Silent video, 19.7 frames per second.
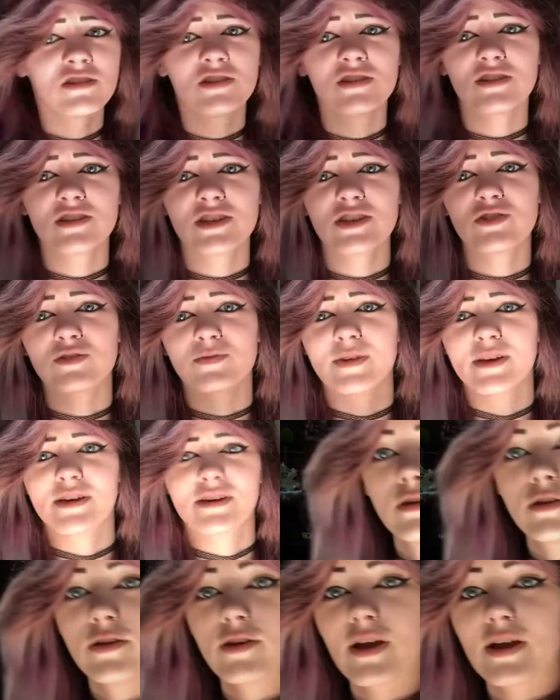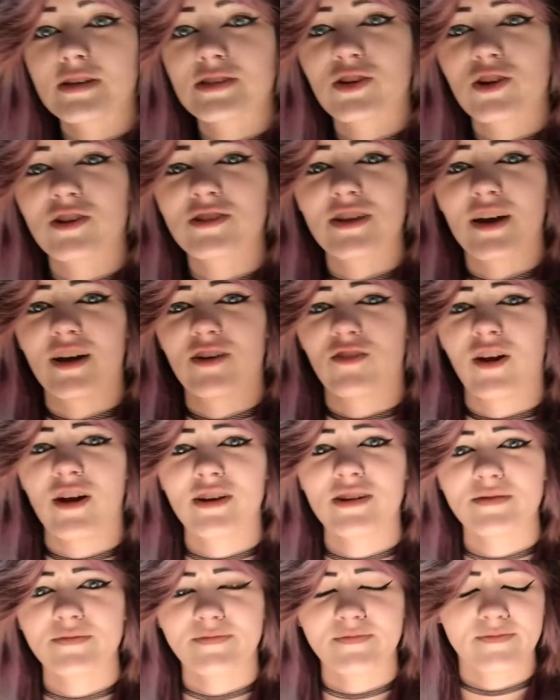excuse me, you guys heard that,
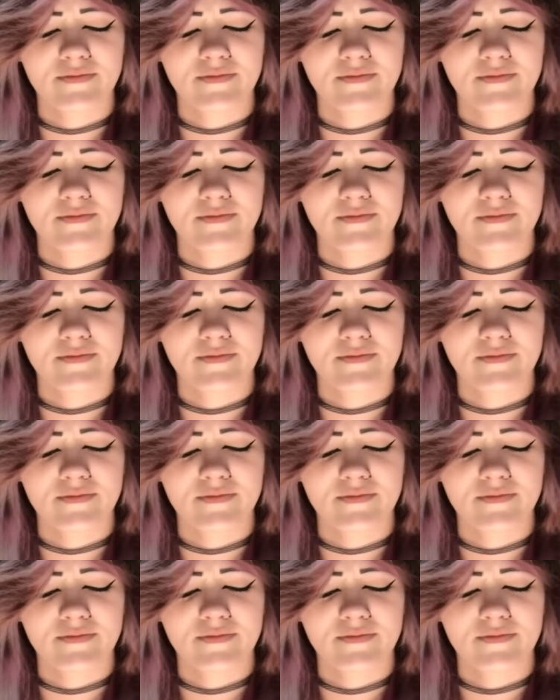right?